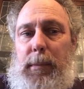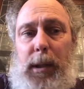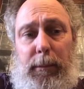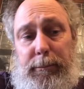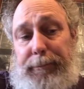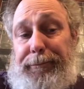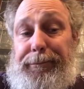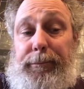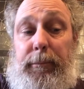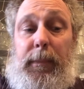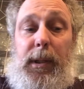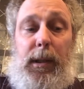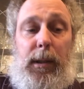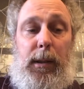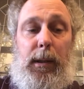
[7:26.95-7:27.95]
Yep.
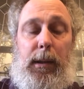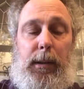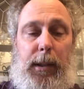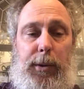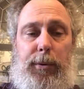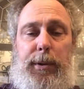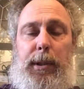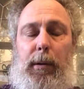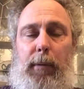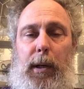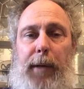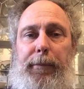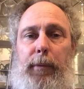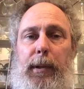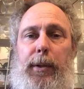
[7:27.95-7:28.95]
Interesting
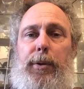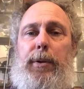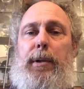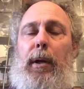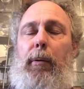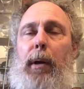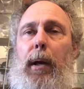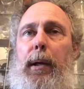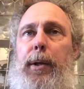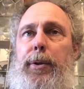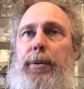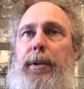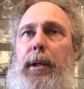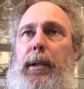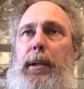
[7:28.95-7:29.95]
rifle, interesting round,
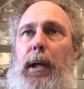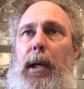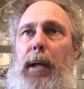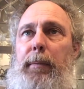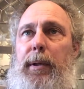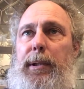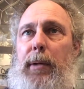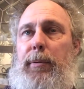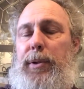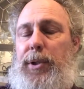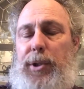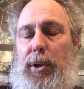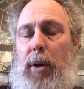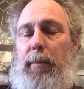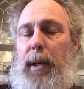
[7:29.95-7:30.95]
interesting time, because there were
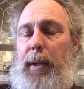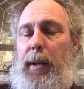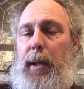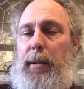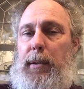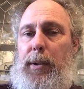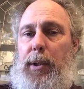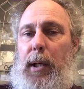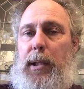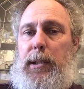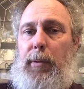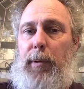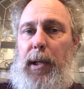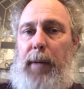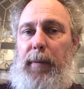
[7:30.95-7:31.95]
so many things that changed
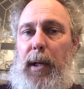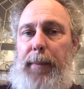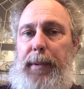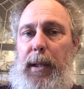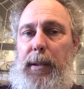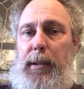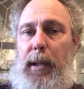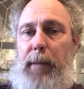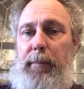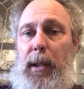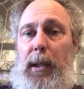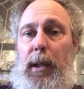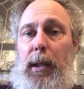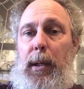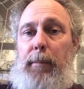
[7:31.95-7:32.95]
and were developed that time.
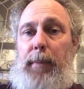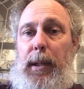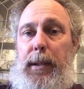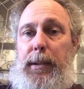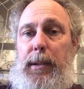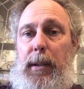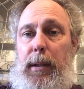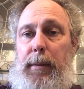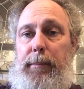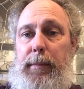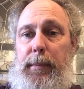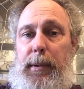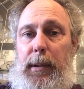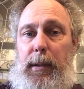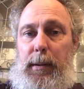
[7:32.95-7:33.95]
But
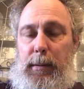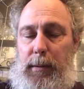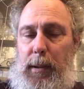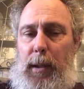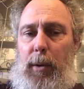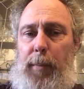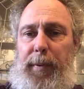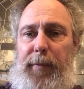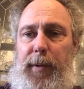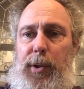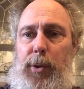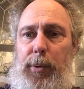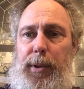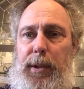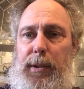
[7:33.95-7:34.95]
I hope you've
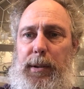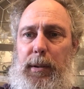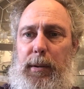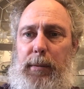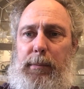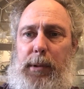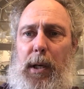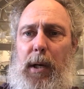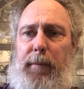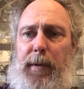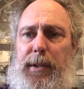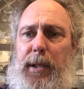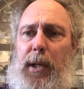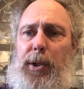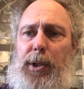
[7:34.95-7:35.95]
enjoyed this little
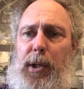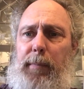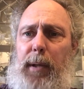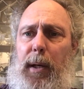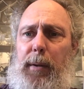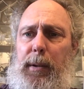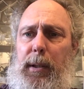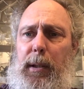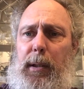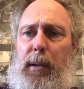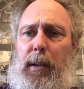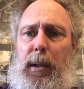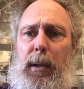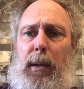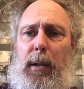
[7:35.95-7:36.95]
conversation about
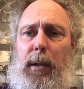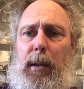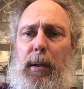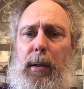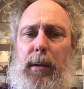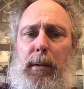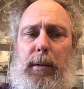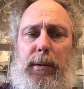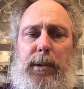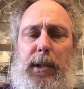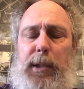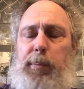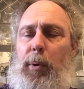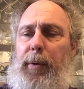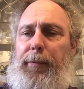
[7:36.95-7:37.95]
the
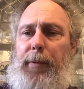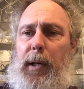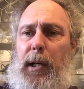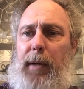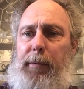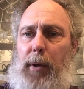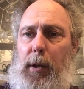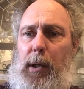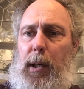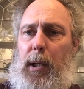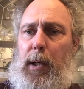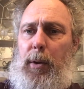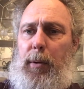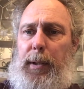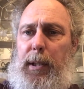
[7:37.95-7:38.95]
6.5
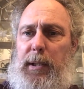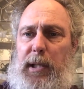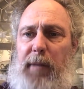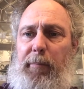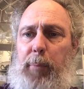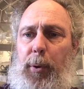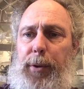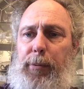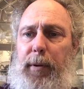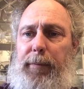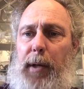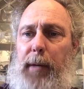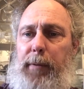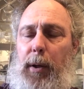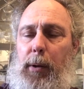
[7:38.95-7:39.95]
Carcano and the
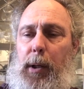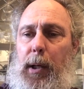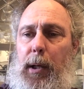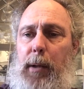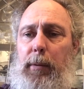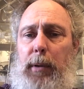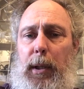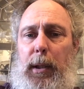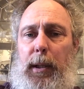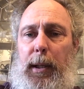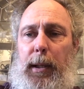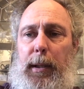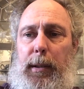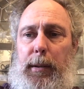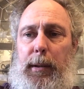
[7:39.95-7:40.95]
7.35 Carcano,
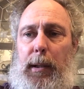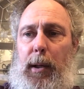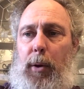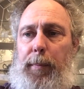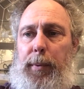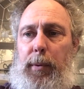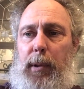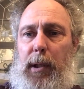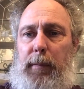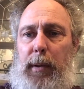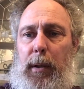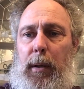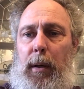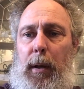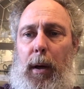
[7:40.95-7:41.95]
and I hope you have
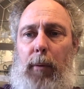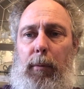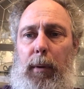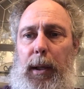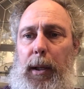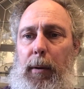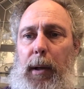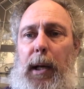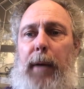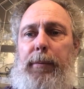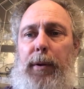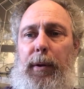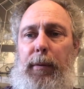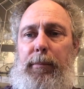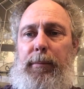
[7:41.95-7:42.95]
a really great
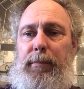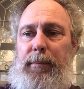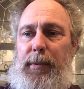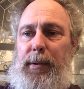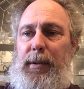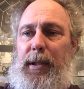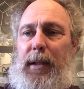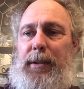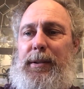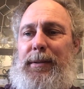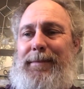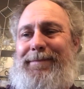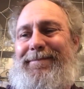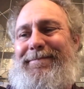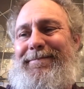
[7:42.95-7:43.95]
afternoon. Thanks.